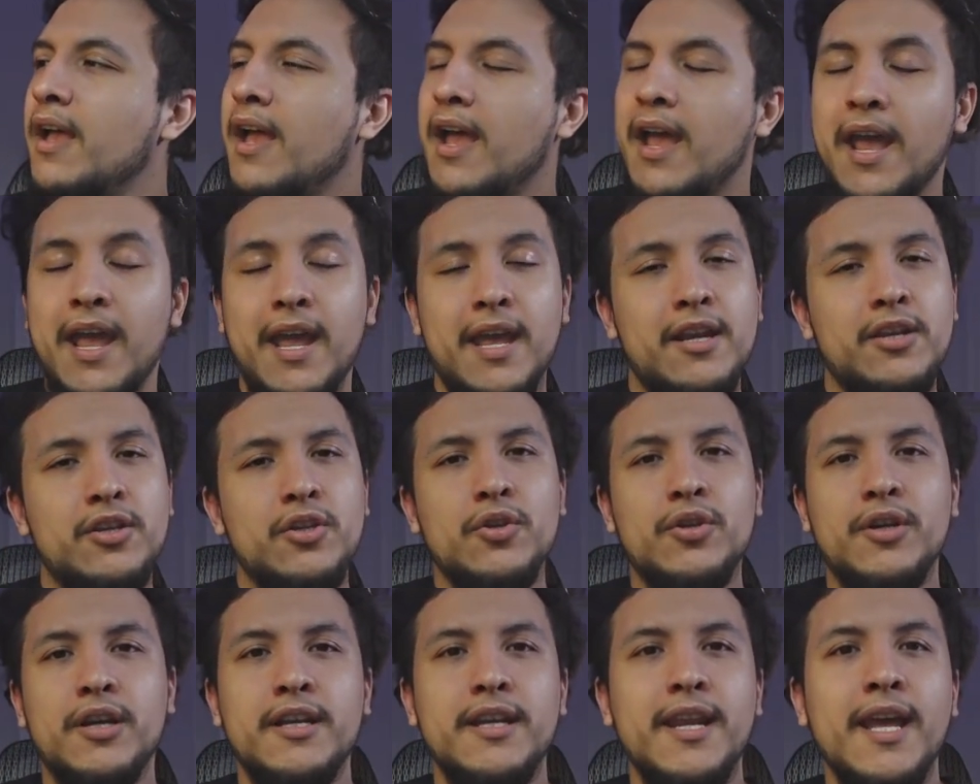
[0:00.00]
and
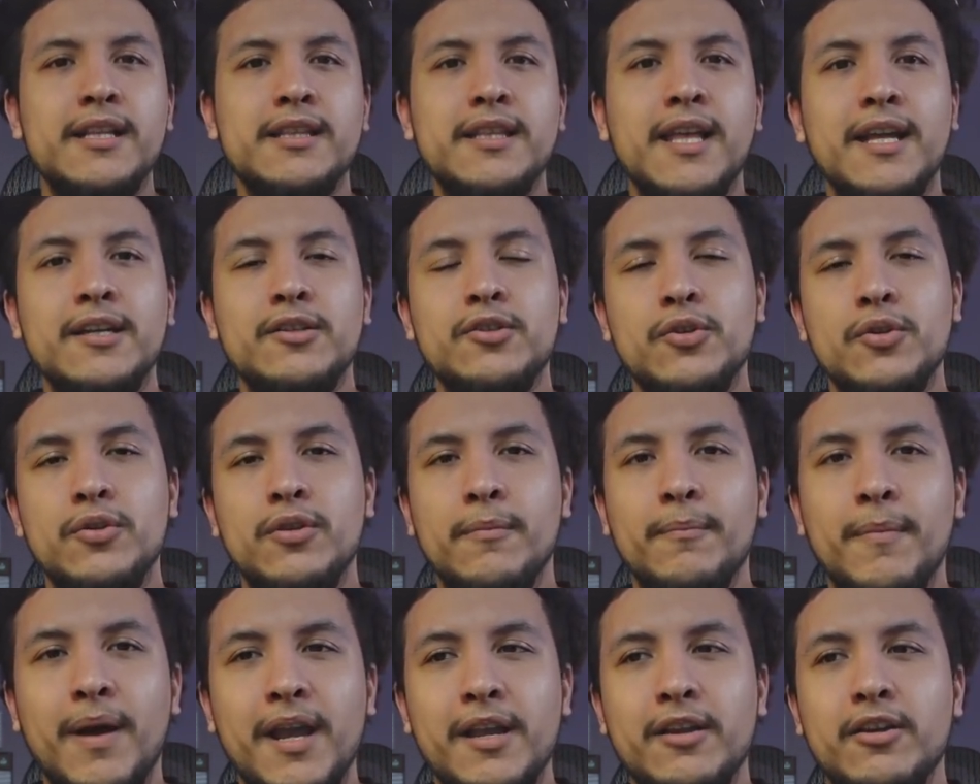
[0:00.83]
you connect that to the
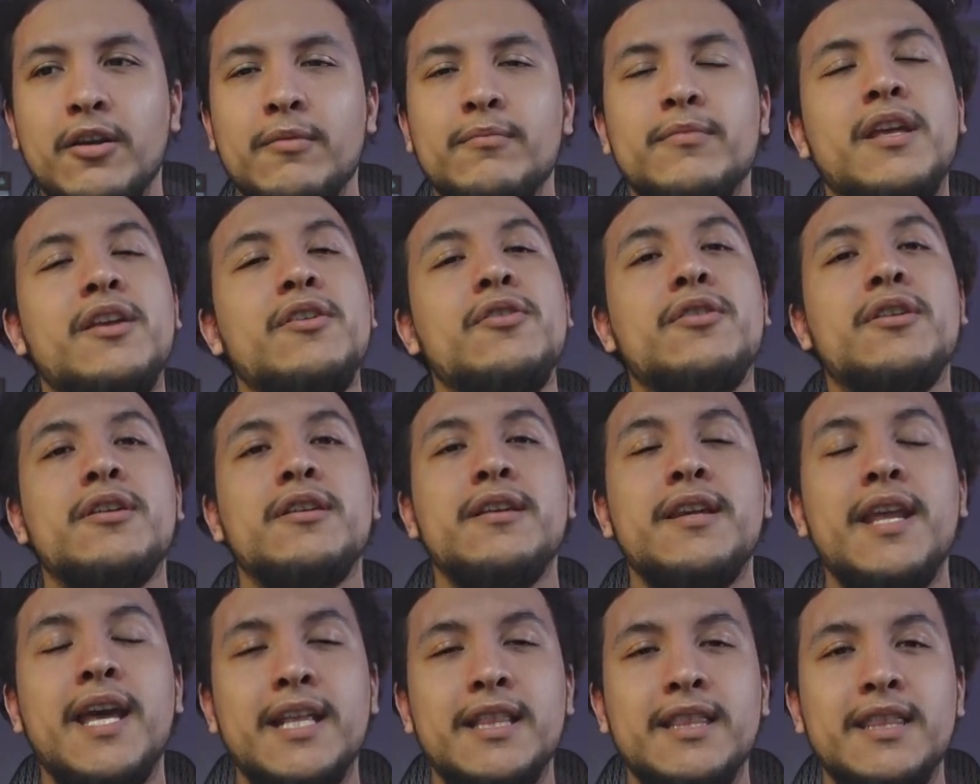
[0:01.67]
microphone, then you
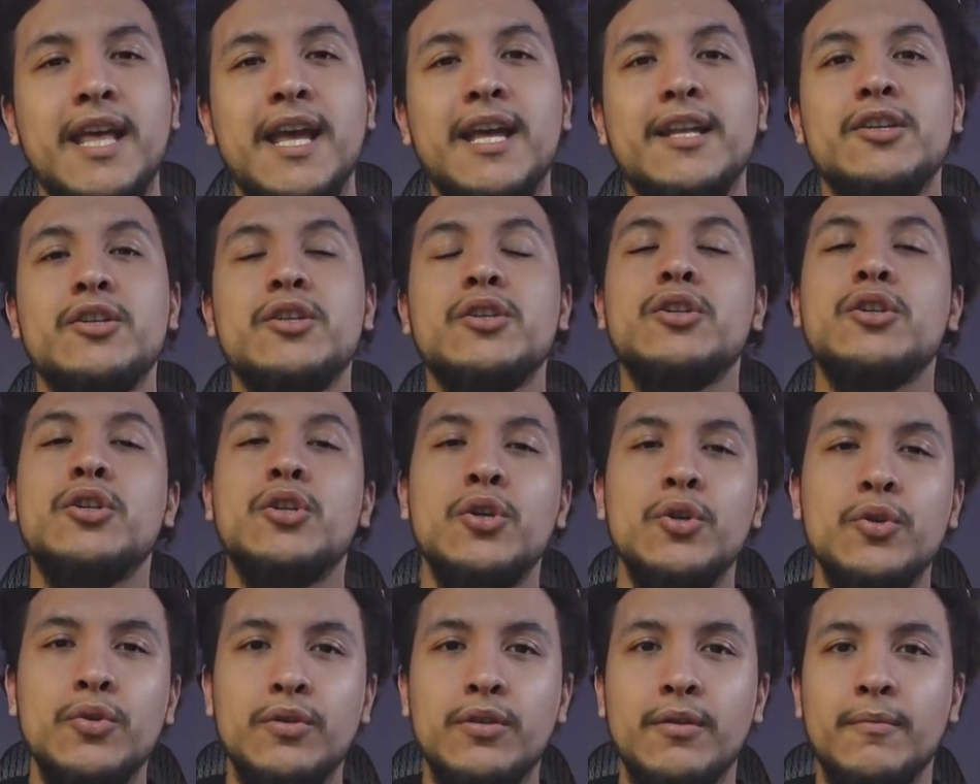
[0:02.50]
connect that
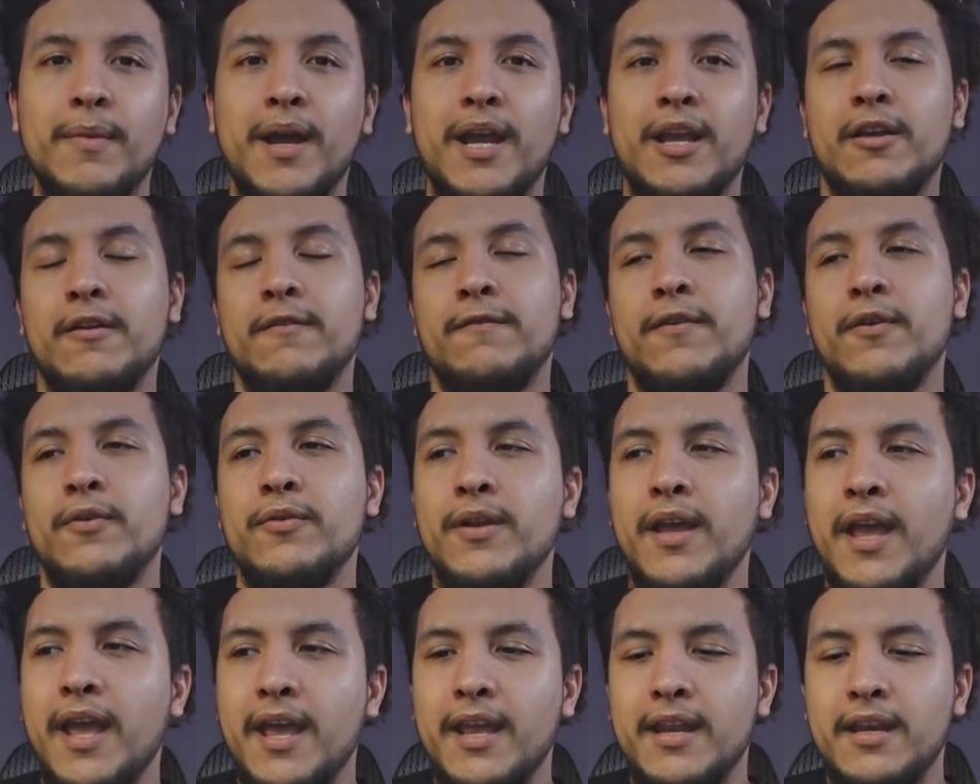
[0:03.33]
to the microphone,
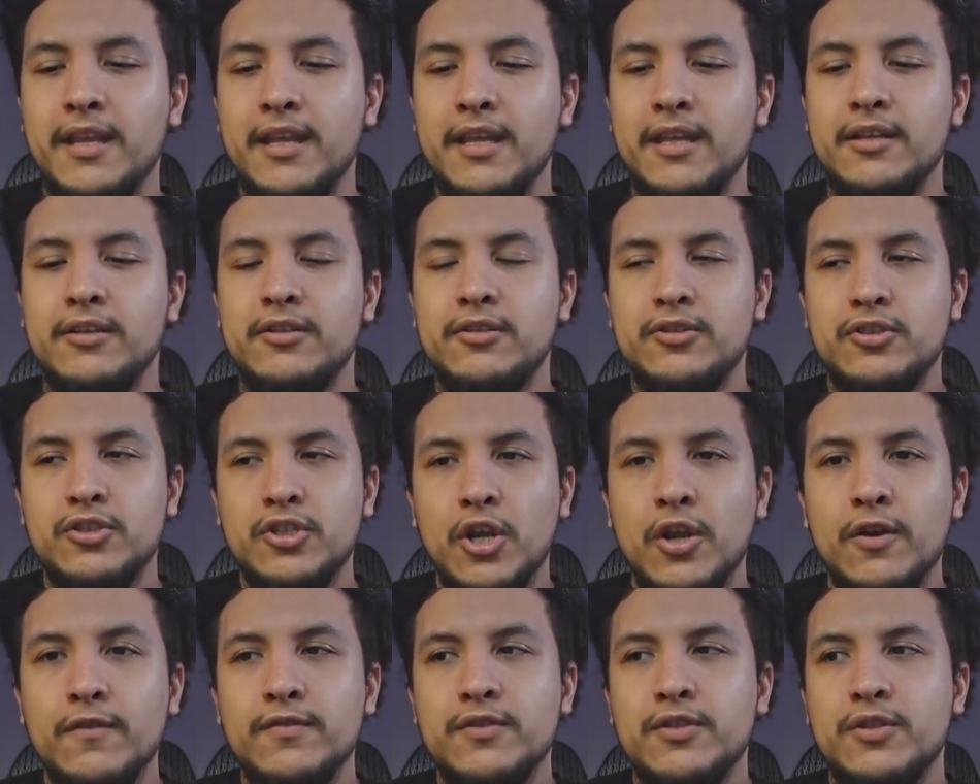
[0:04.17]
and it
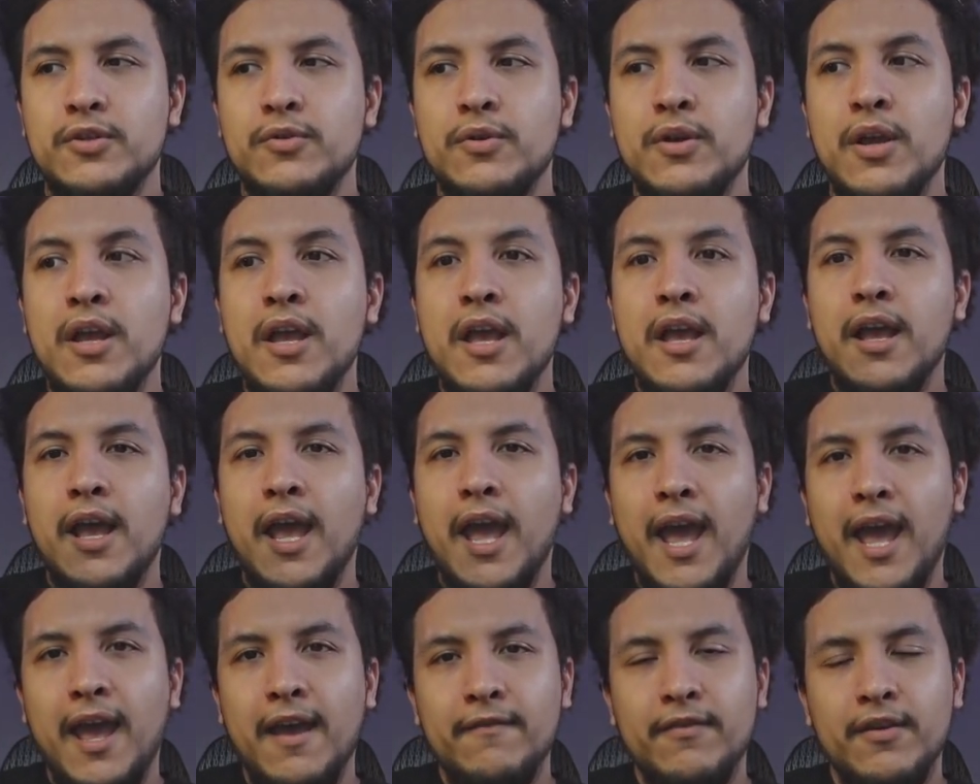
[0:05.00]
serves to
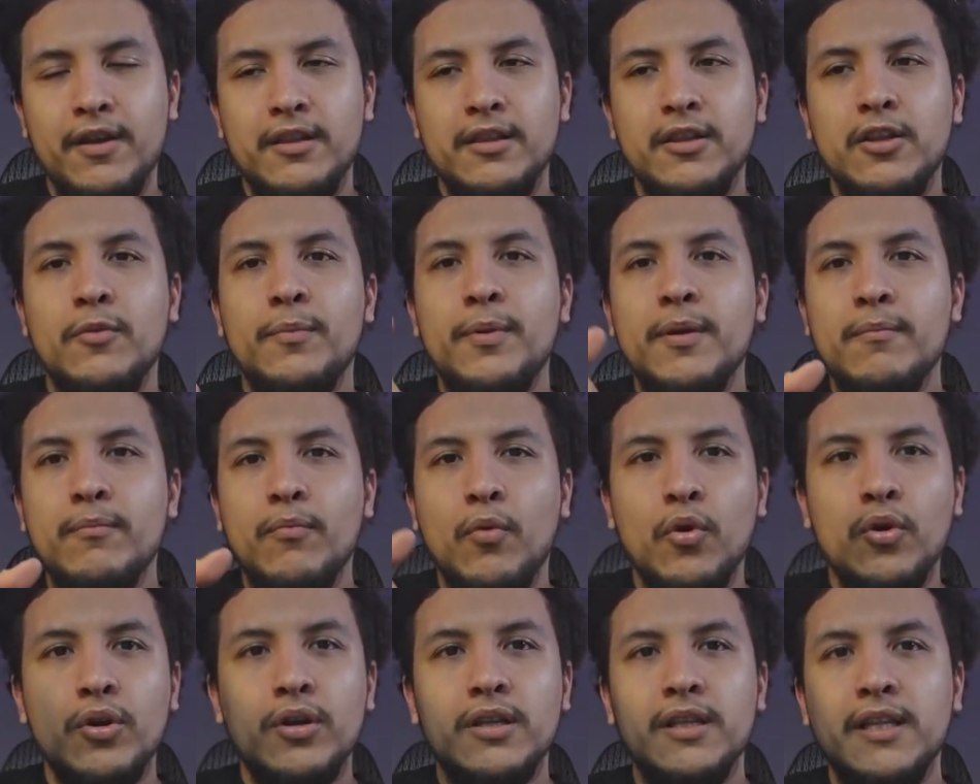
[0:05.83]
have a little bit
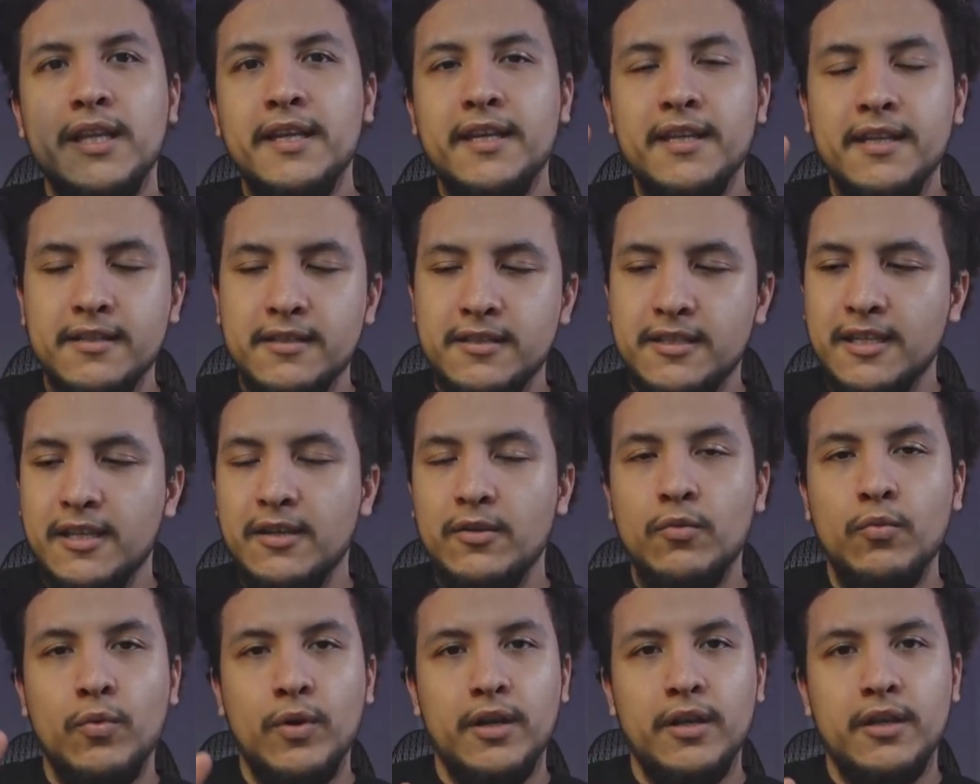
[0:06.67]
more leniency
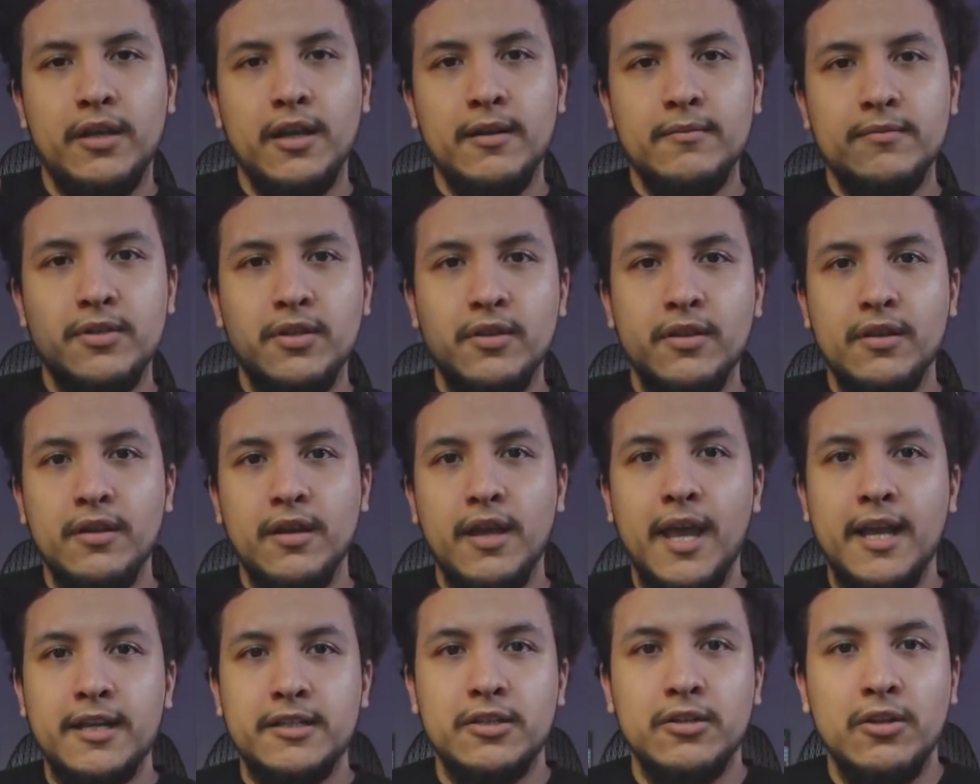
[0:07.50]
when it comes to the
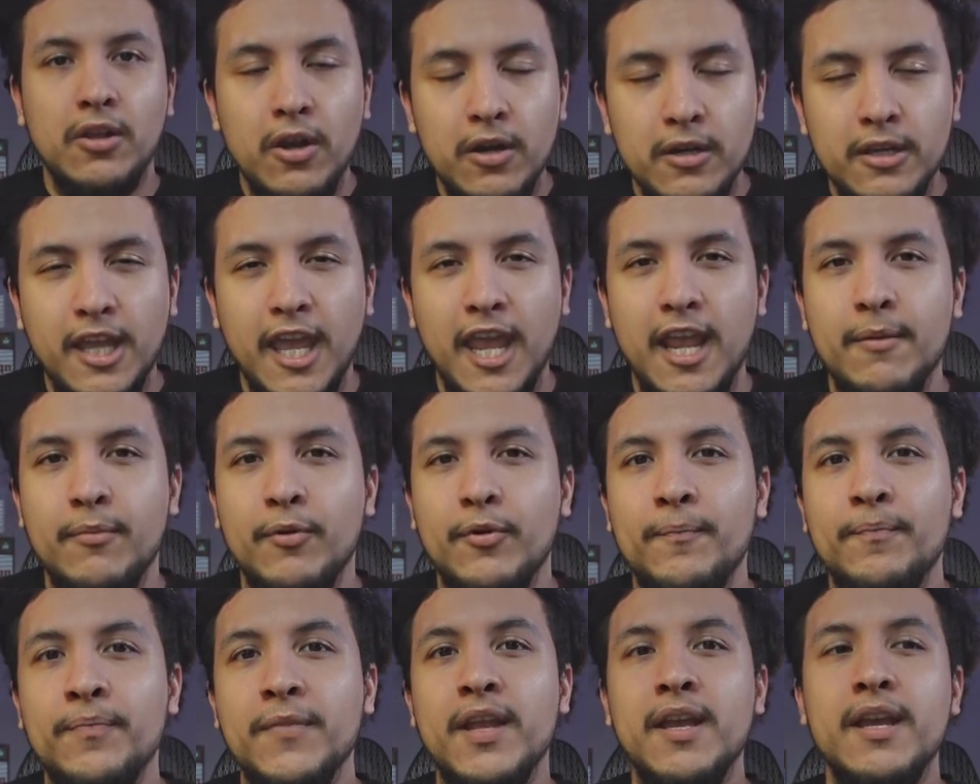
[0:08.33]
XLR cable.